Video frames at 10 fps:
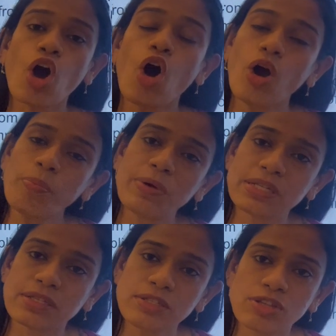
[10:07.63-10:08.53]
or
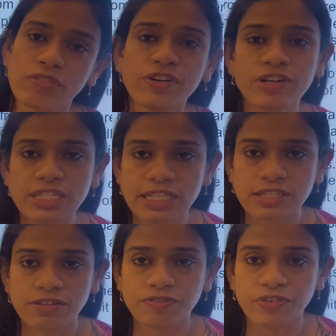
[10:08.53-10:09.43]
presence of a
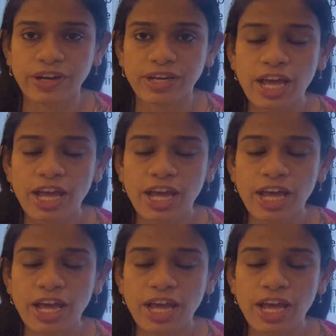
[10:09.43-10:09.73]
recessive trait.